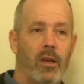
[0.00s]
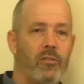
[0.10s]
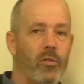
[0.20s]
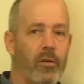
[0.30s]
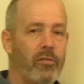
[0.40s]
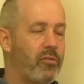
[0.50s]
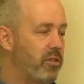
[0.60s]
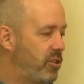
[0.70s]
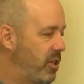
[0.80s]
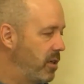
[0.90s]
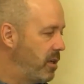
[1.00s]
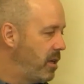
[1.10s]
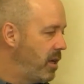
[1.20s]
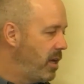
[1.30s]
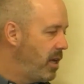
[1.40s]
a sort of Christian
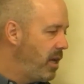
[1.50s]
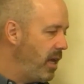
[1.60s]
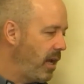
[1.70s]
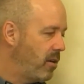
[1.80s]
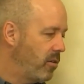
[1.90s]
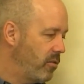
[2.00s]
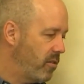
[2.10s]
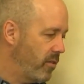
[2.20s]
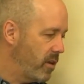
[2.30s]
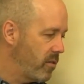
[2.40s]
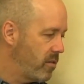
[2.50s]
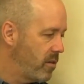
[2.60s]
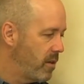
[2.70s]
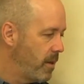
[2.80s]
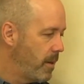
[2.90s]

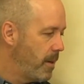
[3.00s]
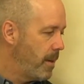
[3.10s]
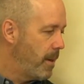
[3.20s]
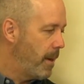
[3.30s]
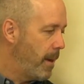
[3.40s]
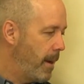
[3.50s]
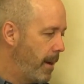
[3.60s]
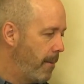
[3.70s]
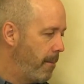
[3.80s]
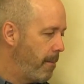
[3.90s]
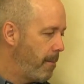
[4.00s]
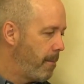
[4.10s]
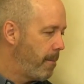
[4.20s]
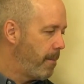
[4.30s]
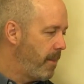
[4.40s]
inclusivist um,
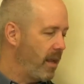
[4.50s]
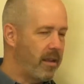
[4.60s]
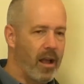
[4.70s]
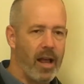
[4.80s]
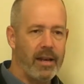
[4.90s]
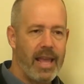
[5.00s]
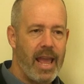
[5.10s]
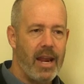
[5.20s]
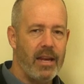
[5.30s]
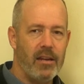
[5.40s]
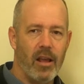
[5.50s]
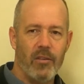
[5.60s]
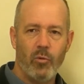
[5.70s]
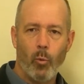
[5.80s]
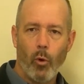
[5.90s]
that God can and
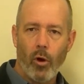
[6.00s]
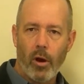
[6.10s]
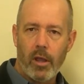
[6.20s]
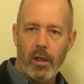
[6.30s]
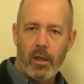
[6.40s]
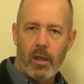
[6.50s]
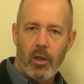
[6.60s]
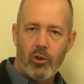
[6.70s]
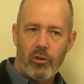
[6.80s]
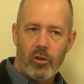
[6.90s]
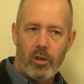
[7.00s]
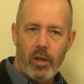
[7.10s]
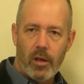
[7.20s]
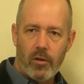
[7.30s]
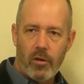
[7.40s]
does work
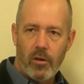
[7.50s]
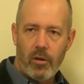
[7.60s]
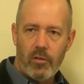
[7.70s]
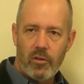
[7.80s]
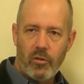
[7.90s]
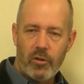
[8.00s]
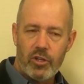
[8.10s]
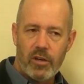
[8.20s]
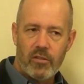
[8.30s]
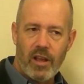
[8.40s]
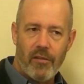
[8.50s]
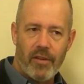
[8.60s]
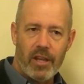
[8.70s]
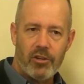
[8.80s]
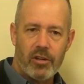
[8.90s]
in Christian
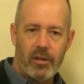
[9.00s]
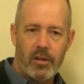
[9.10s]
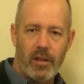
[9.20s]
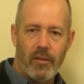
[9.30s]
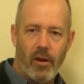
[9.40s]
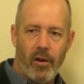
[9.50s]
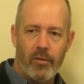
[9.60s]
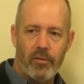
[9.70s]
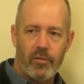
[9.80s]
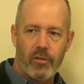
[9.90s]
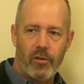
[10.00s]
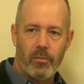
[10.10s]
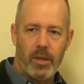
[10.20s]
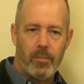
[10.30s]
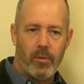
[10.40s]
salvation in the hearts of
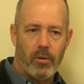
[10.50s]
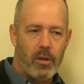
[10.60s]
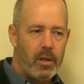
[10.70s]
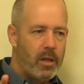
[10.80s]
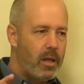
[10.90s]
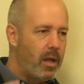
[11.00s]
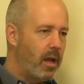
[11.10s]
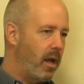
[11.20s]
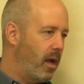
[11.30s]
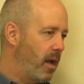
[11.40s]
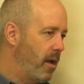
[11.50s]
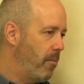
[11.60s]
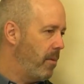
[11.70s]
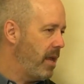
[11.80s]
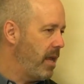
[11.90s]
certain people
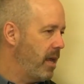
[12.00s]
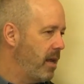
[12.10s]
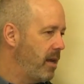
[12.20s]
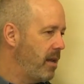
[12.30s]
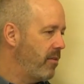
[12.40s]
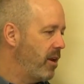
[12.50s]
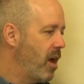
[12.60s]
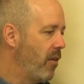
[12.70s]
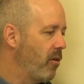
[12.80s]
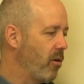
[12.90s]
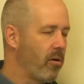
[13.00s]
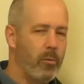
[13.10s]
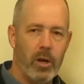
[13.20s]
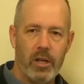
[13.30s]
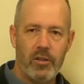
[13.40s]
um, in even other
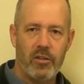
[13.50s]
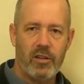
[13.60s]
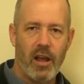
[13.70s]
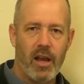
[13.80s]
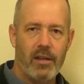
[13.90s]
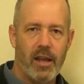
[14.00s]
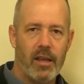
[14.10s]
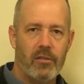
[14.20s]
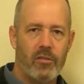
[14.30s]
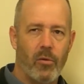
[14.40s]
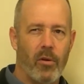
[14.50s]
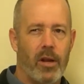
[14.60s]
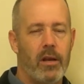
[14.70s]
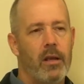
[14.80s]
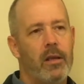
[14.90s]
religious contexts or
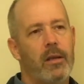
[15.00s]
in